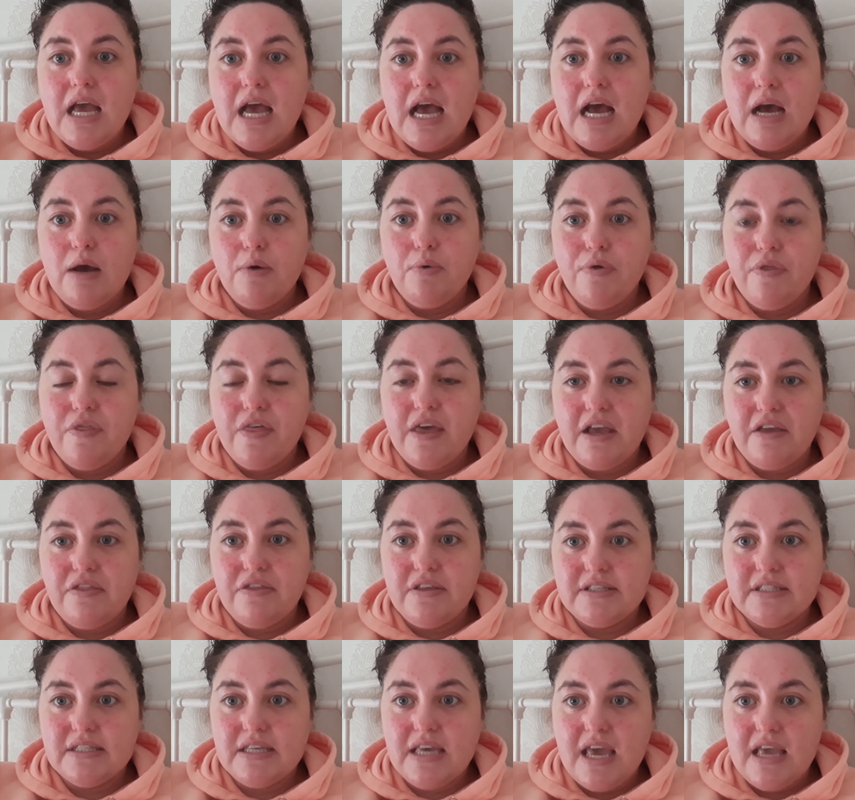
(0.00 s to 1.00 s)
how thick
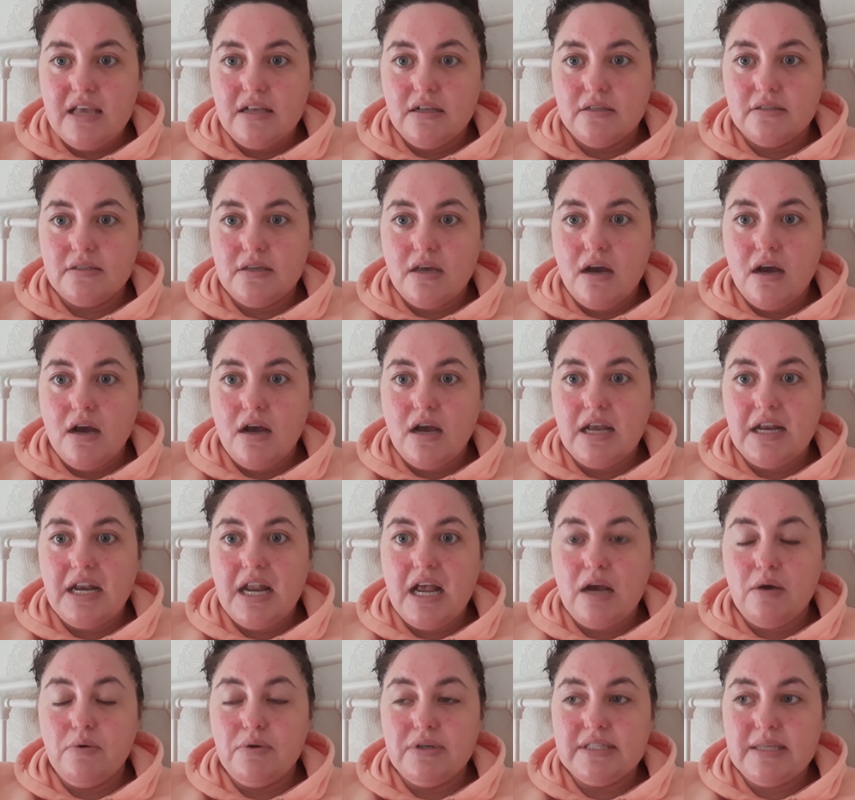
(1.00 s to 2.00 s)
the scales are, and
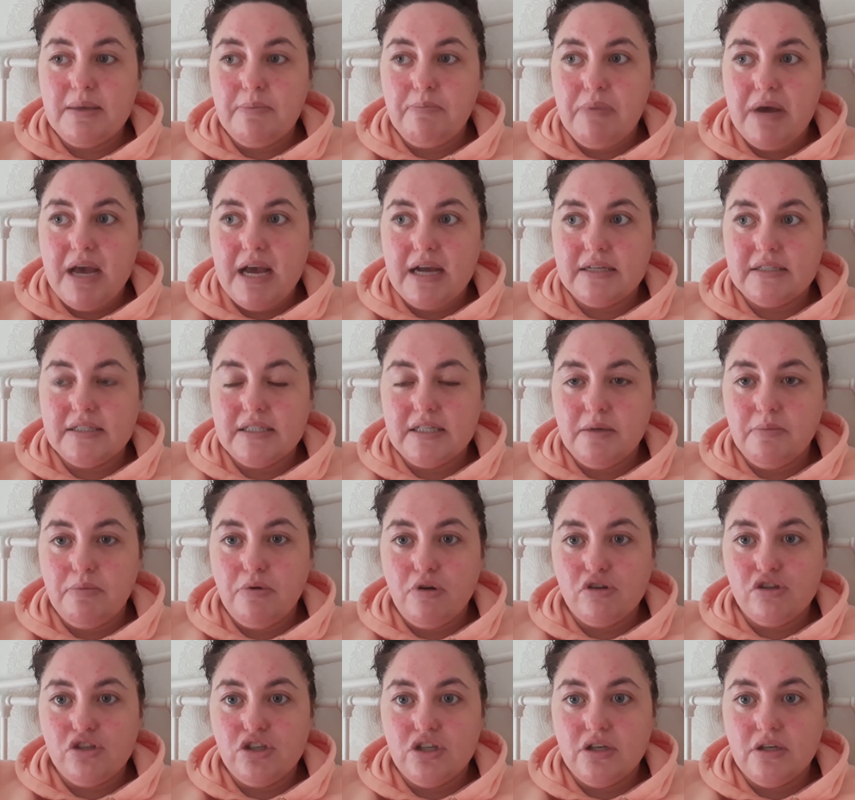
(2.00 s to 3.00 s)
how it's impacting
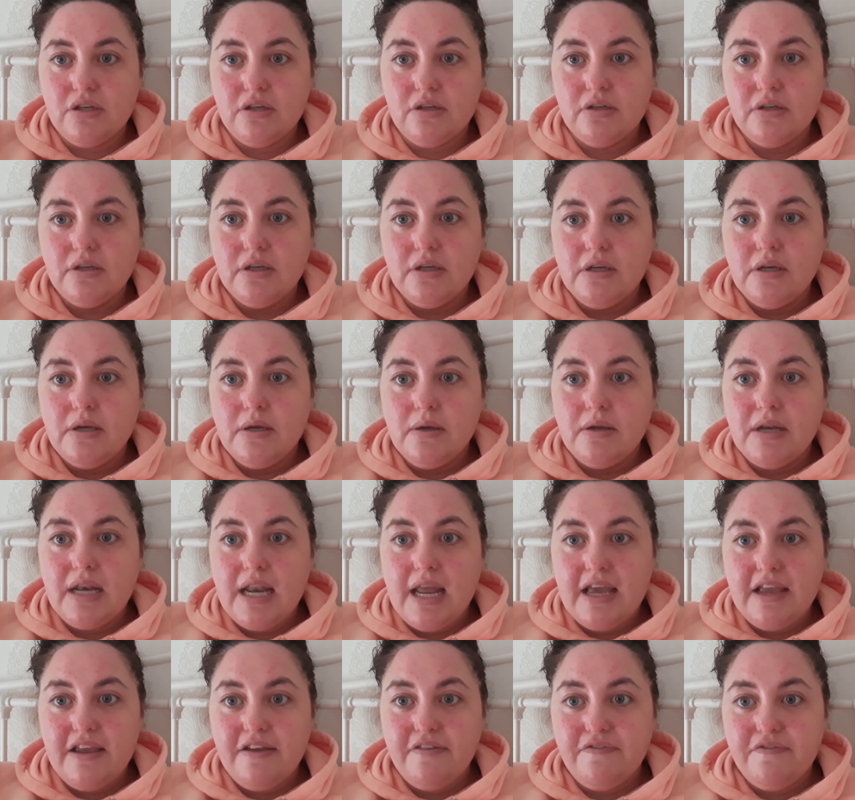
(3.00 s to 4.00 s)
upon your
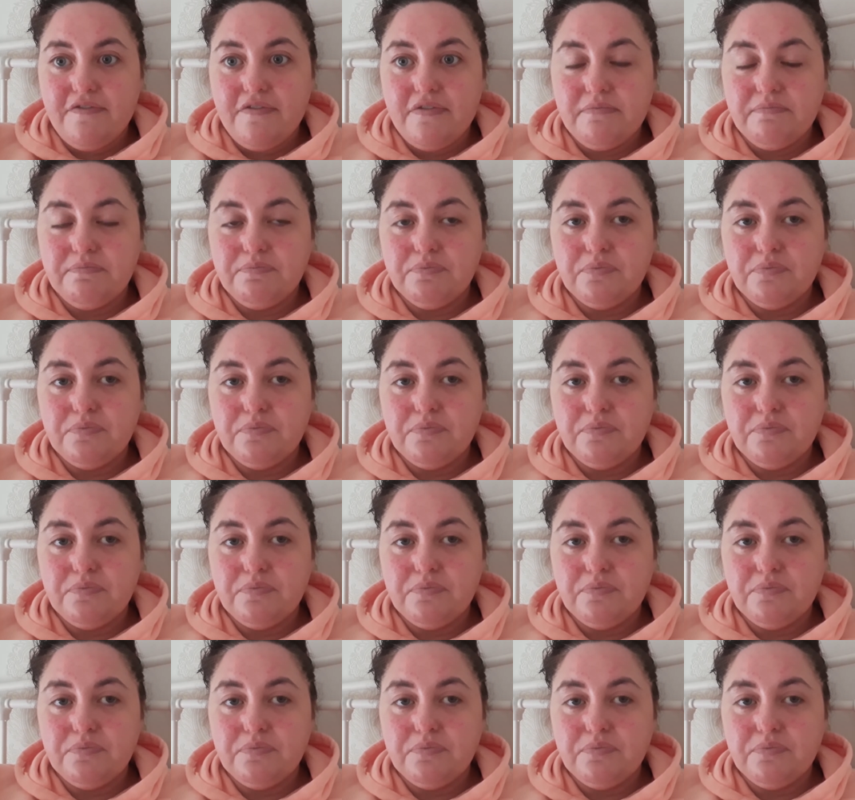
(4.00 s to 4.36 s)
life.